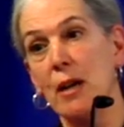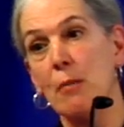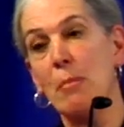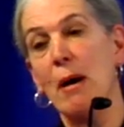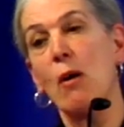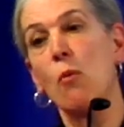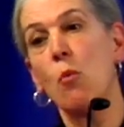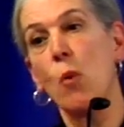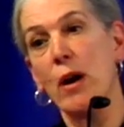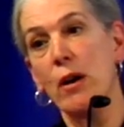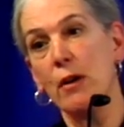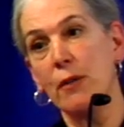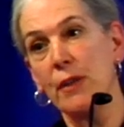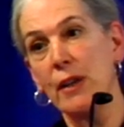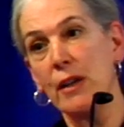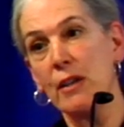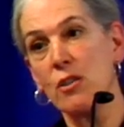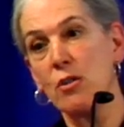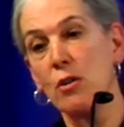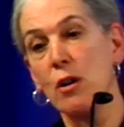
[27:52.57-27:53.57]
about where
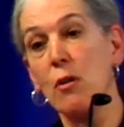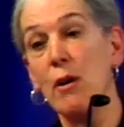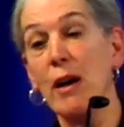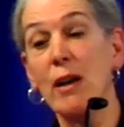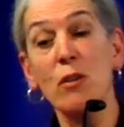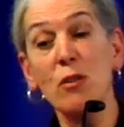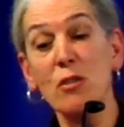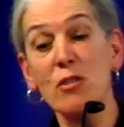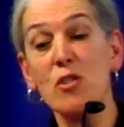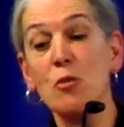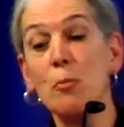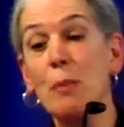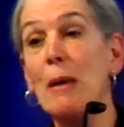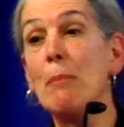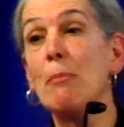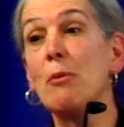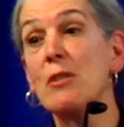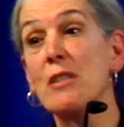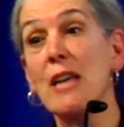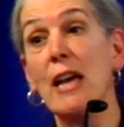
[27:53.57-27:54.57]
things grow and also
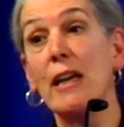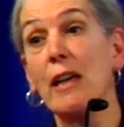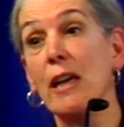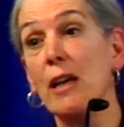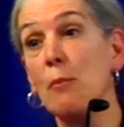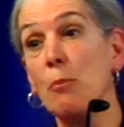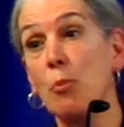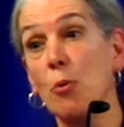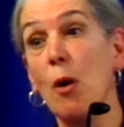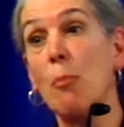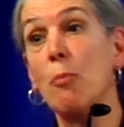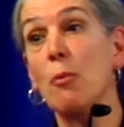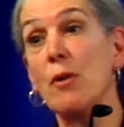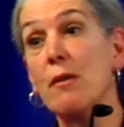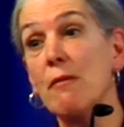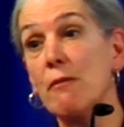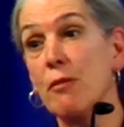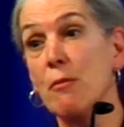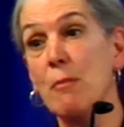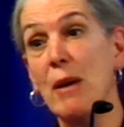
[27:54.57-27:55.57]
people taking
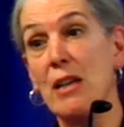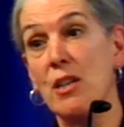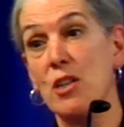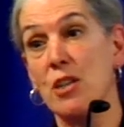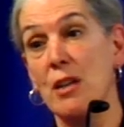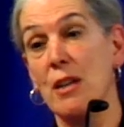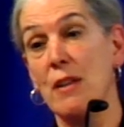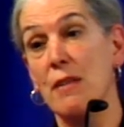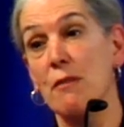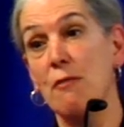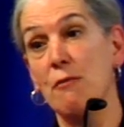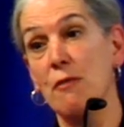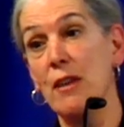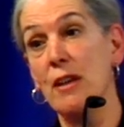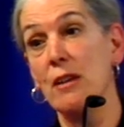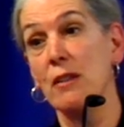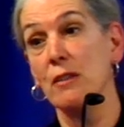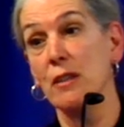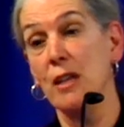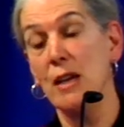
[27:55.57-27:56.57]
proper information in the
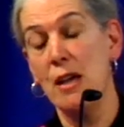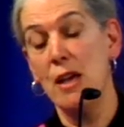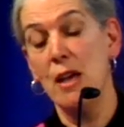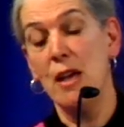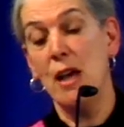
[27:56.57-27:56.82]
field.